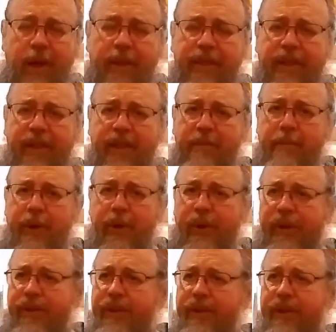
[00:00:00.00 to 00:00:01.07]
I think he
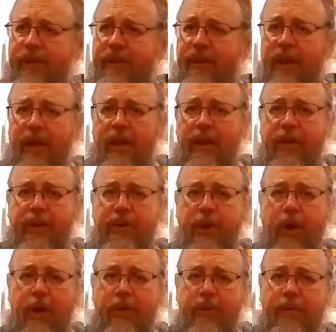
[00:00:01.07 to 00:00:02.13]
married the the
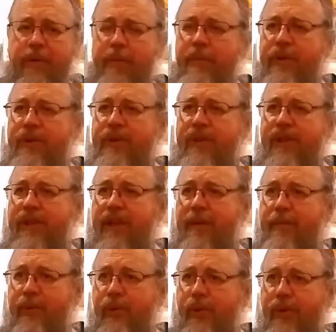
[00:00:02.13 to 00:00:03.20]
daughter of the Byzantine
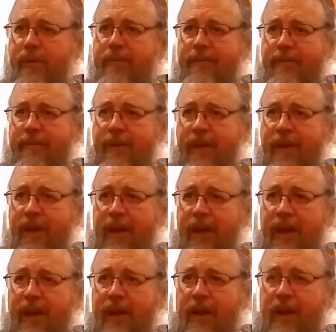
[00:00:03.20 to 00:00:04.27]
emperor,
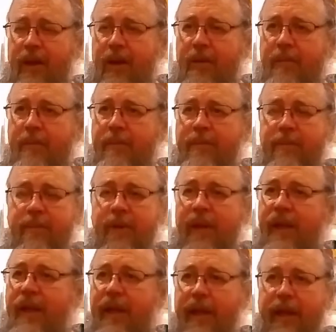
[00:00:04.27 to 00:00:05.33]
um,
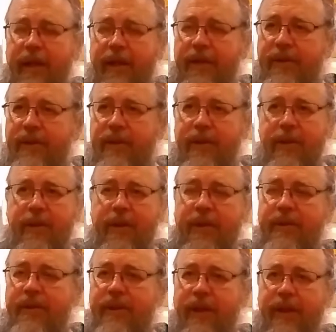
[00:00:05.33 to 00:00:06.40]
and you know
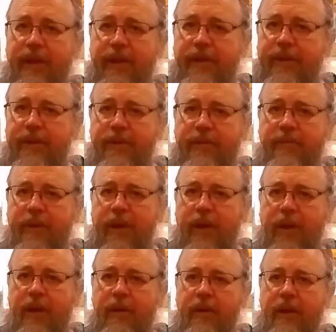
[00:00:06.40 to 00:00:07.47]
that and
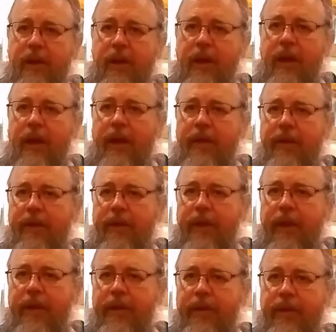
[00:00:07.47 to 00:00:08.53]
uh, and
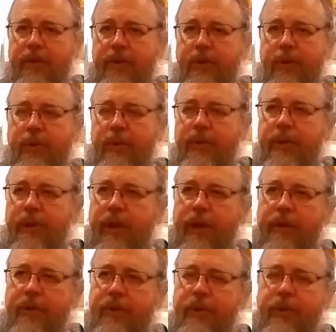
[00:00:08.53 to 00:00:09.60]
and so
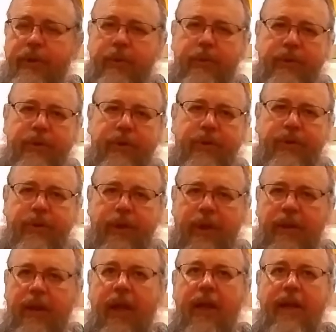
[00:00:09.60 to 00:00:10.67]
and so there was this
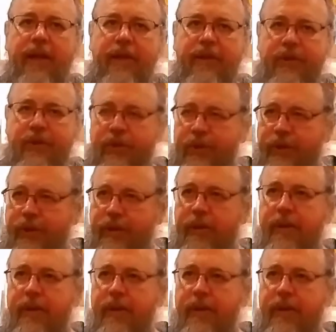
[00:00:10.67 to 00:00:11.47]
alliance